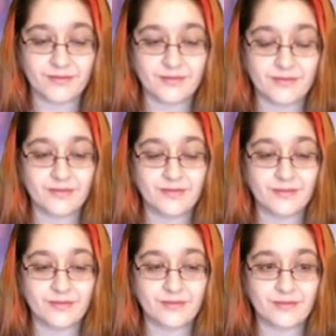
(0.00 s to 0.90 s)

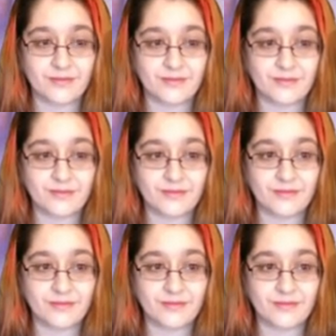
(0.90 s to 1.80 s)

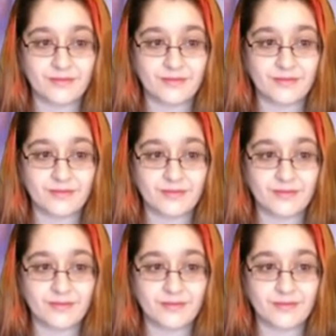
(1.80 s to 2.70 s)

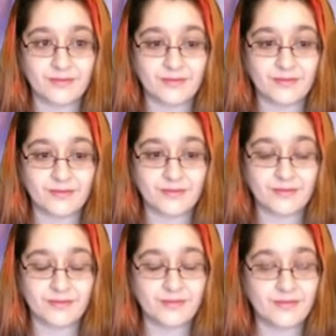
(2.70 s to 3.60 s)

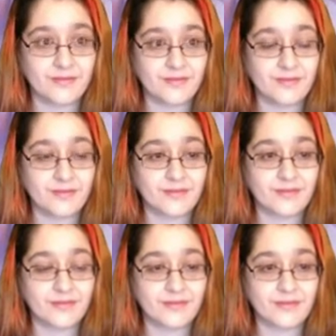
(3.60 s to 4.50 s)

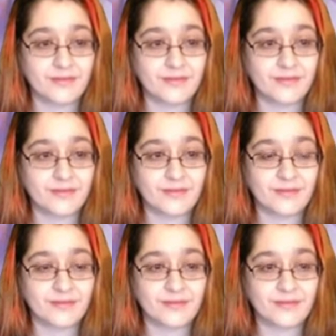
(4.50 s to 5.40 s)

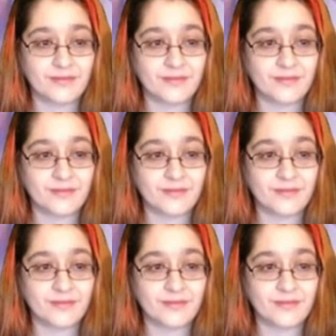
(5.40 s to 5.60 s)
The person shown says nothing.